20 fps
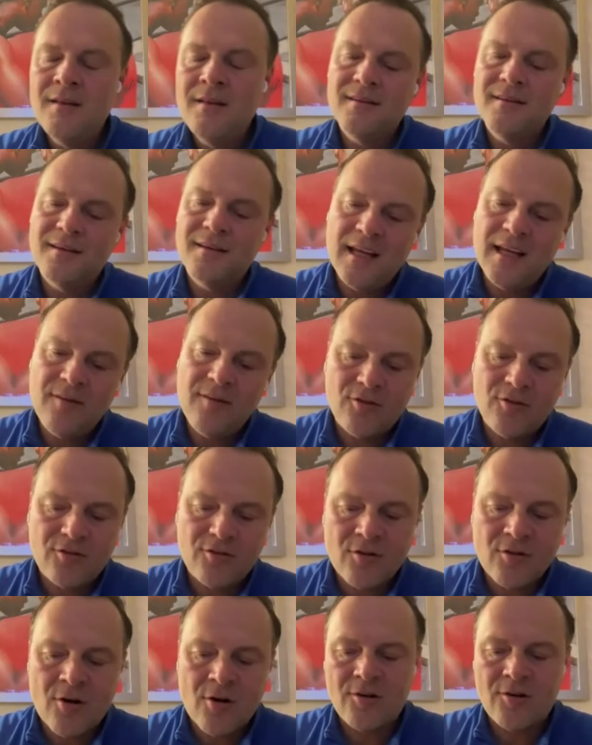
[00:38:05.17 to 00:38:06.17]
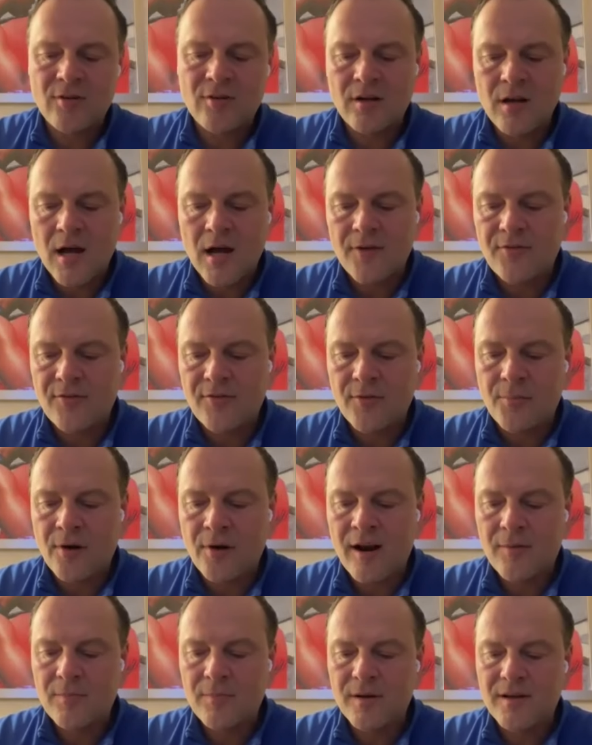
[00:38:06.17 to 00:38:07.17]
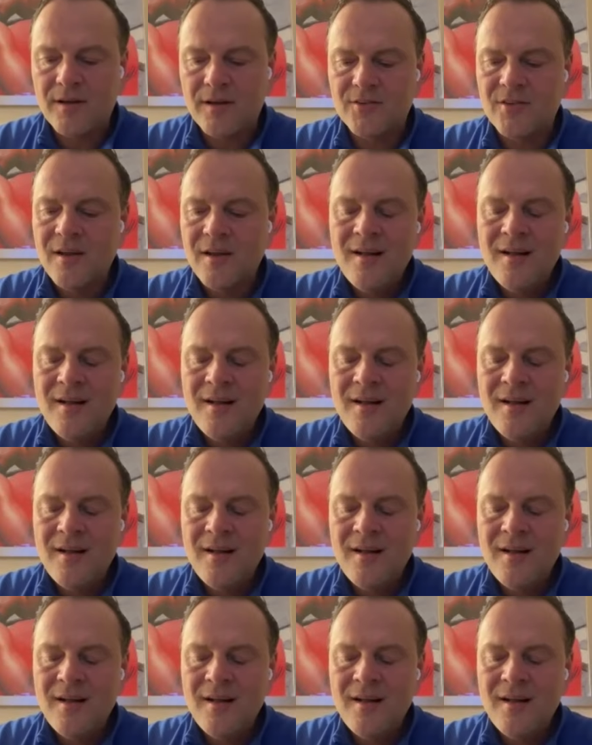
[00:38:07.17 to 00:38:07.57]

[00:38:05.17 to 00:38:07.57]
to give your starters enough of a break because